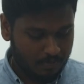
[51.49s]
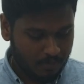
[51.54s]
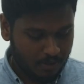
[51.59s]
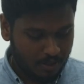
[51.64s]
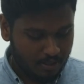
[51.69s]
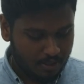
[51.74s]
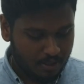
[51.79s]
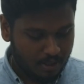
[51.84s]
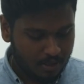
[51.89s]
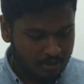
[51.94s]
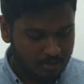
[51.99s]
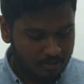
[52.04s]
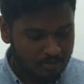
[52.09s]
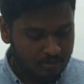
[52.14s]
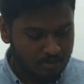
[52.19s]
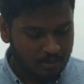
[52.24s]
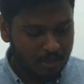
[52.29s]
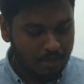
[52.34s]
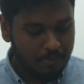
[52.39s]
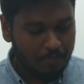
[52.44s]
And then
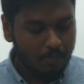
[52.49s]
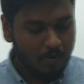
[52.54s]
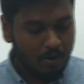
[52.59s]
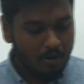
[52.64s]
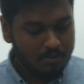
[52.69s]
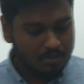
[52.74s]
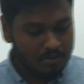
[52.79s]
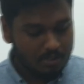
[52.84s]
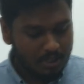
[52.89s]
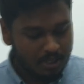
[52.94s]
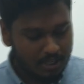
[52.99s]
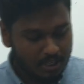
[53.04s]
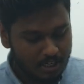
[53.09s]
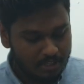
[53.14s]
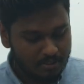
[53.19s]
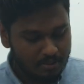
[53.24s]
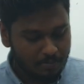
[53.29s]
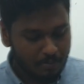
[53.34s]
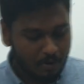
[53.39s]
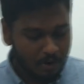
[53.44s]
reports
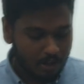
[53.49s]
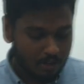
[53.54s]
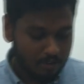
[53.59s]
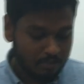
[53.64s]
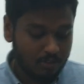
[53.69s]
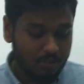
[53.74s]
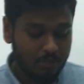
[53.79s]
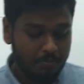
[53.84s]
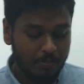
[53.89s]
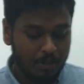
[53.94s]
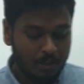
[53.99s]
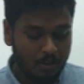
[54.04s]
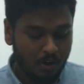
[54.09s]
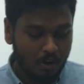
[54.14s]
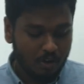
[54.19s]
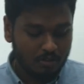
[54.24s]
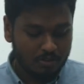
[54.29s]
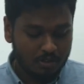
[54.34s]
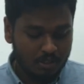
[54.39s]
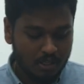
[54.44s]
decrease productivity
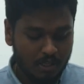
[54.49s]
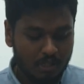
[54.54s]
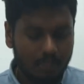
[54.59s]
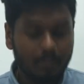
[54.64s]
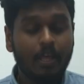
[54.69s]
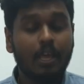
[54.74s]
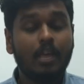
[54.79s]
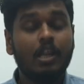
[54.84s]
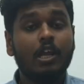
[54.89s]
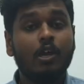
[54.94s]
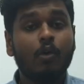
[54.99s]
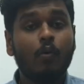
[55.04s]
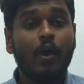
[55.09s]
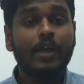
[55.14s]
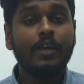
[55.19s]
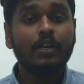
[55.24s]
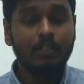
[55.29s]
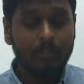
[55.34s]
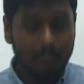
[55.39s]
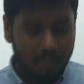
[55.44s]
because they
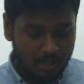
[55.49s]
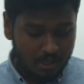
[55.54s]
require